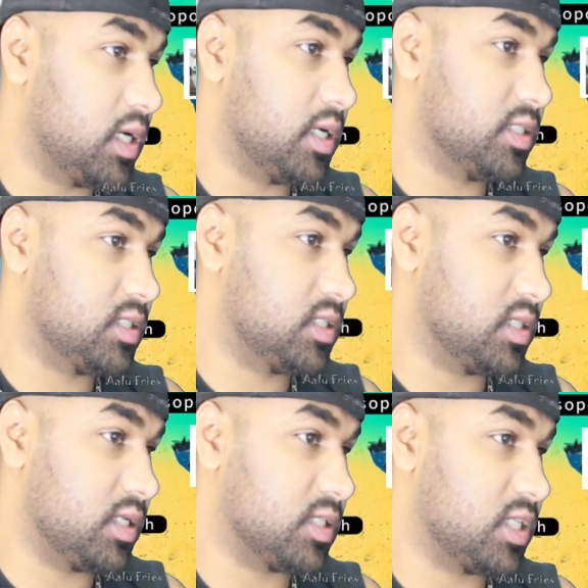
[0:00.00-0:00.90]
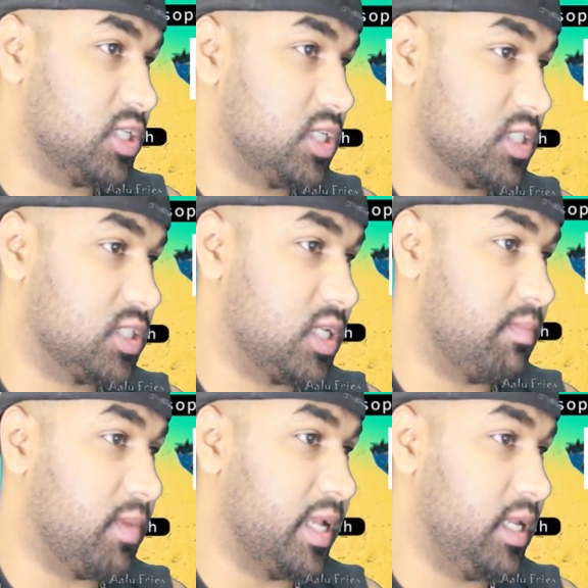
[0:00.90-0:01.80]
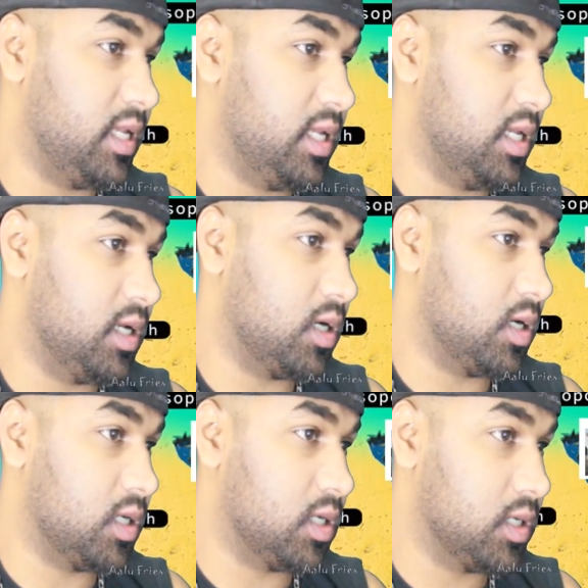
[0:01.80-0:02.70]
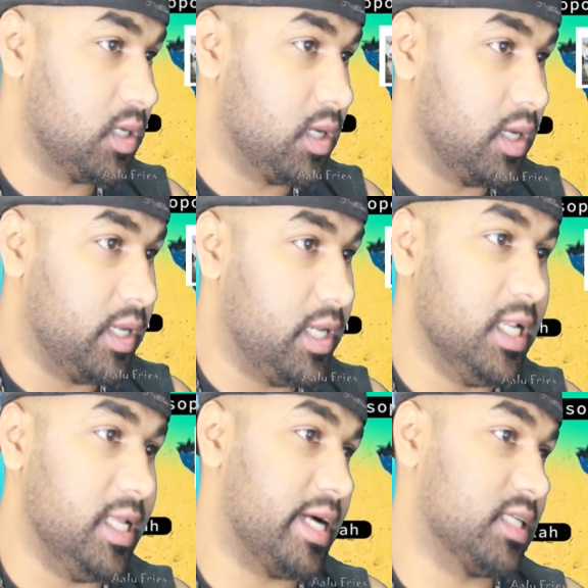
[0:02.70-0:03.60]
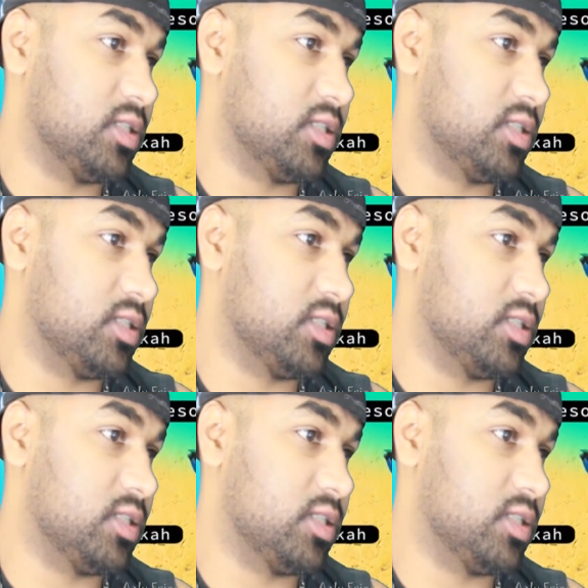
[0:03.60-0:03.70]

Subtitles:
is suggested by Ilya.